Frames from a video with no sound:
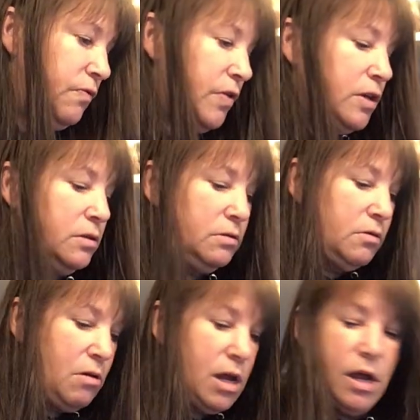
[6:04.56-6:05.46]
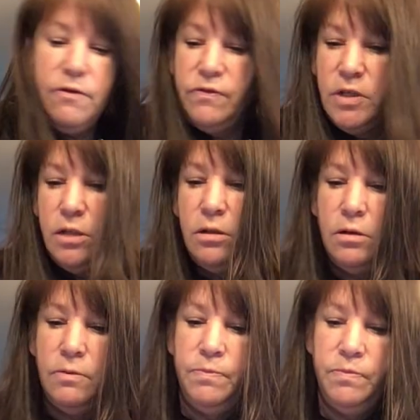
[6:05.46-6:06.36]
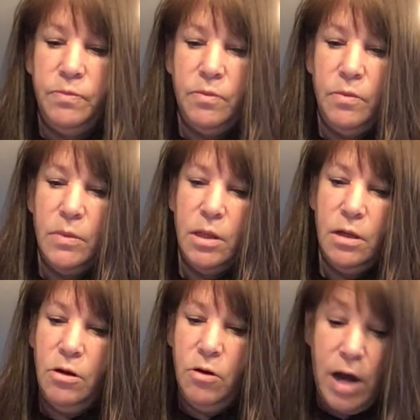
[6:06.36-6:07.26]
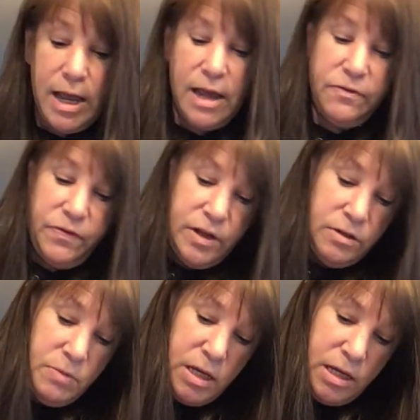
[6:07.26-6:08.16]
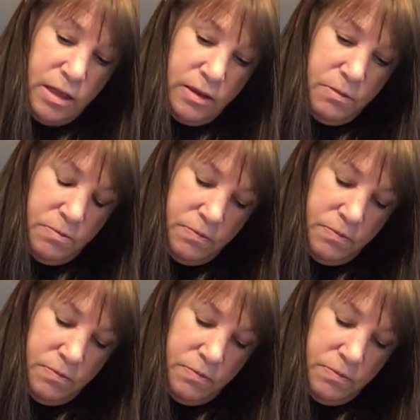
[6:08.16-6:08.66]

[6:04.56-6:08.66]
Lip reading: fun craft. Or I had fun making them.